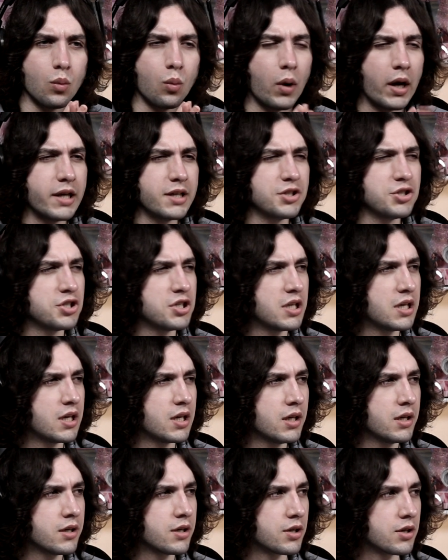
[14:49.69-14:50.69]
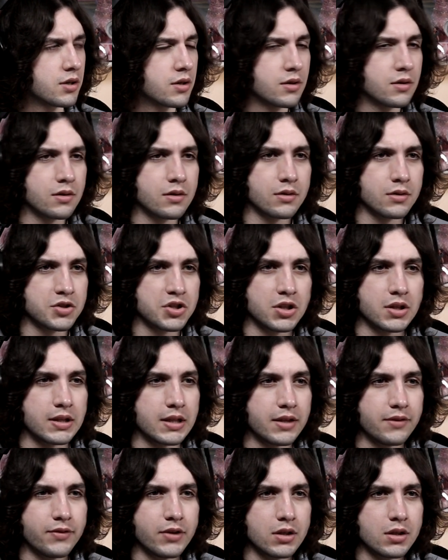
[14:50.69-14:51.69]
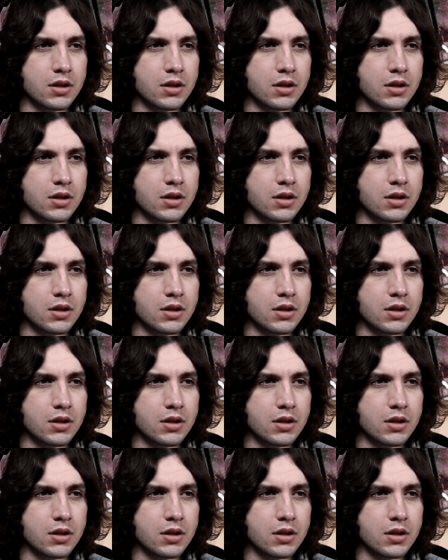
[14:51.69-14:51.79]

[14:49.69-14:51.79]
Why is she here? Is she leaving?